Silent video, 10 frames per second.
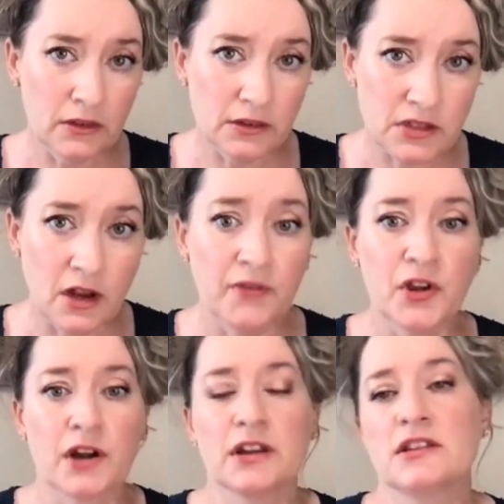stuff
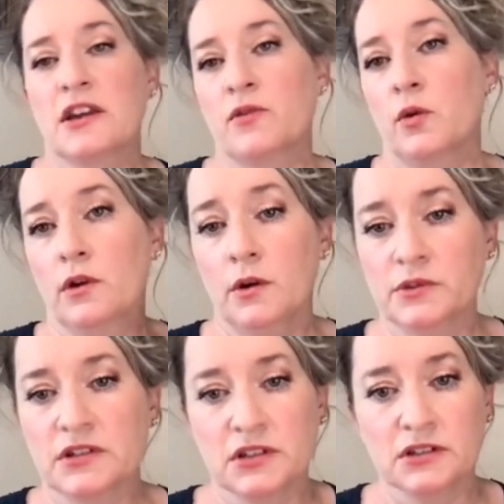that our kids have going on with
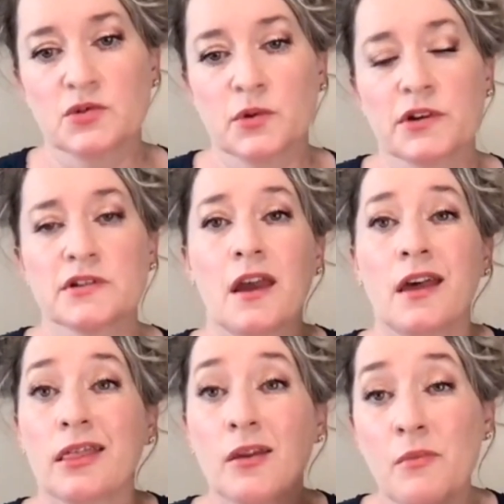the tic disorders,
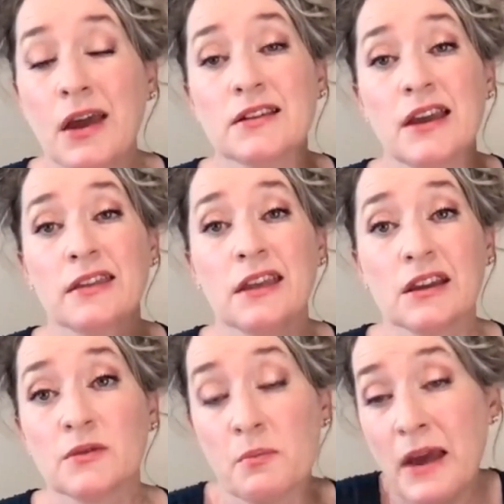the meds and
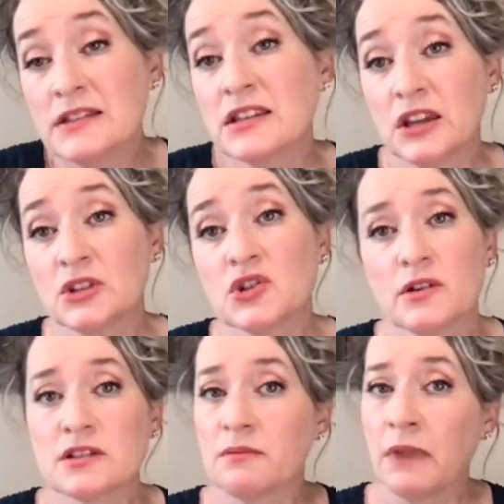the
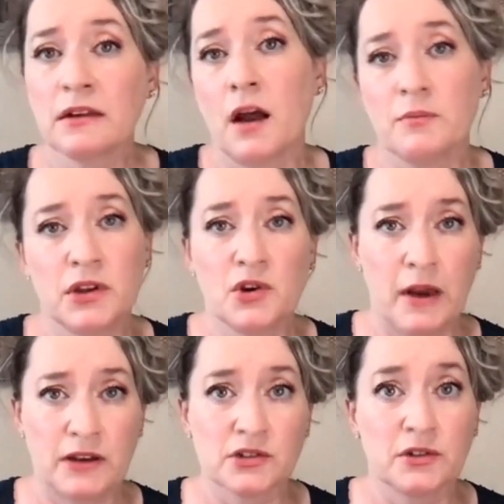insurance may not be your
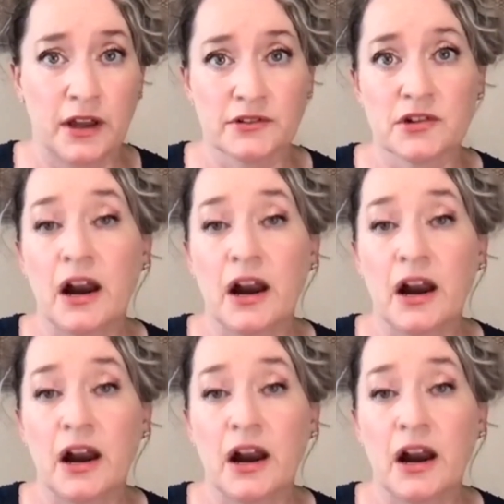magical answer.